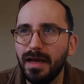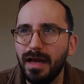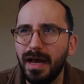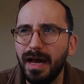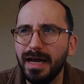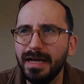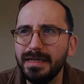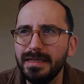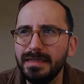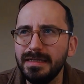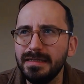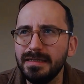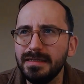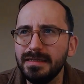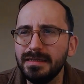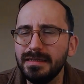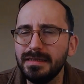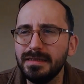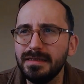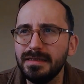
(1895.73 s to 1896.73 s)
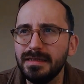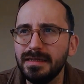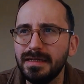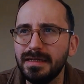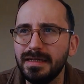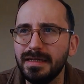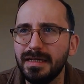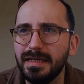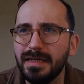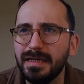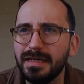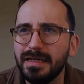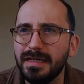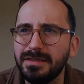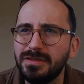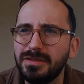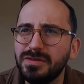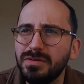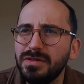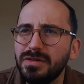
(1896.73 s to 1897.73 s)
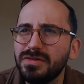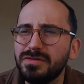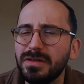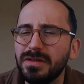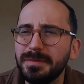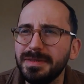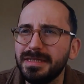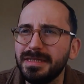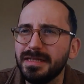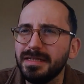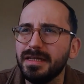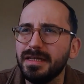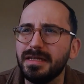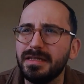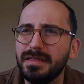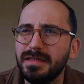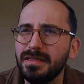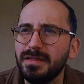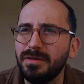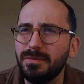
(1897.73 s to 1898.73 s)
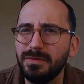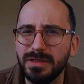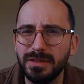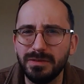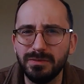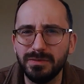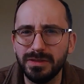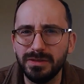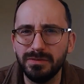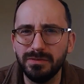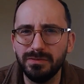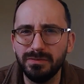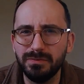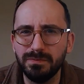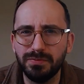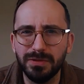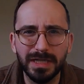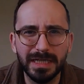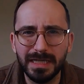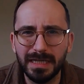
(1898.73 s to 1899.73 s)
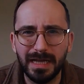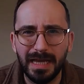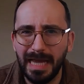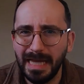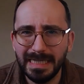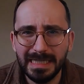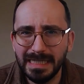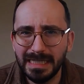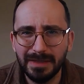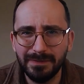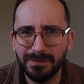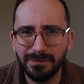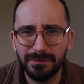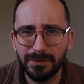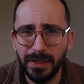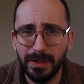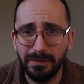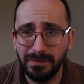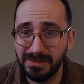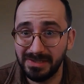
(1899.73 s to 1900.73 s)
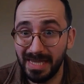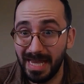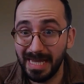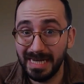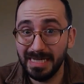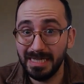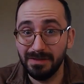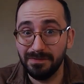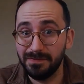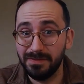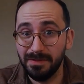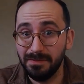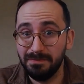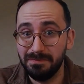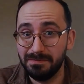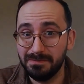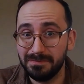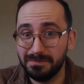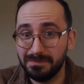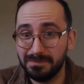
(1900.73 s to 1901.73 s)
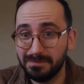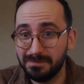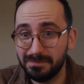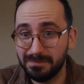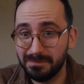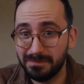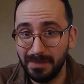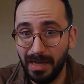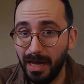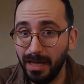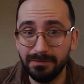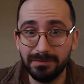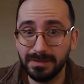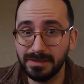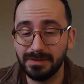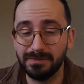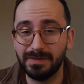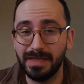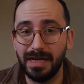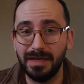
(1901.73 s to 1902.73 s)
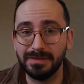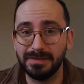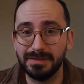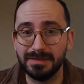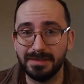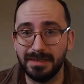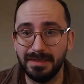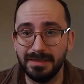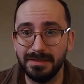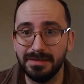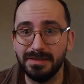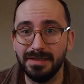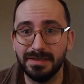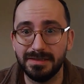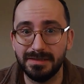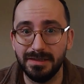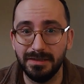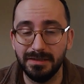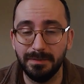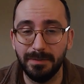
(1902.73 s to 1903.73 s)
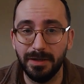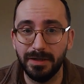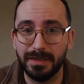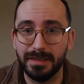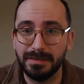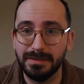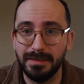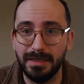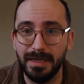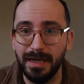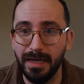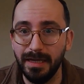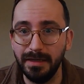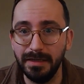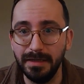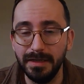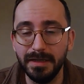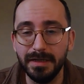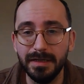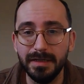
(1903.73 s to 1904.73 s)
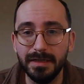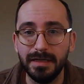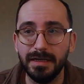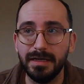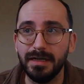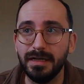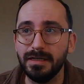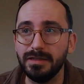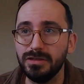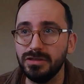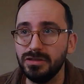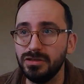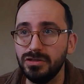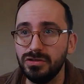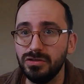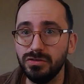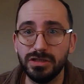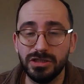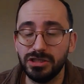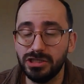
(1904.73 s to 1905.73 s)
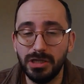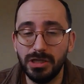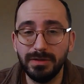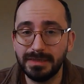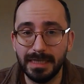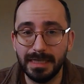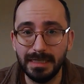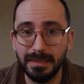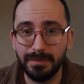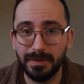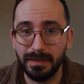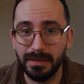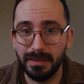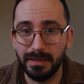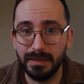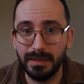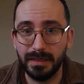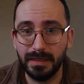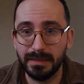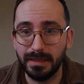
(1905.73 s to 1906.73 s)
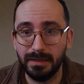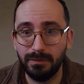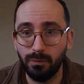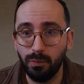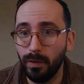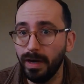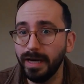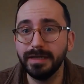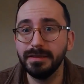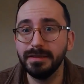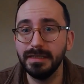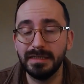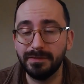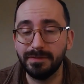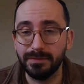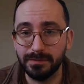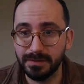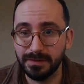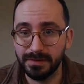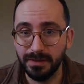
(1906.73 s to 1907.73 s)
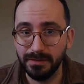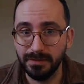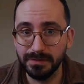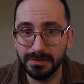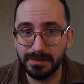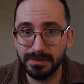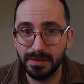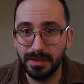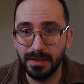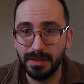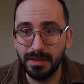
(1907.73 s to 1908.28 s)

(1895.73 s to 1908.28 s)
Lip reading: i it, it just sort of struck me that, like, when you bring any given fragrance, any of the hundreds of thousands that exist on the market today. Uh, you can show it to anybody and get wildly different results.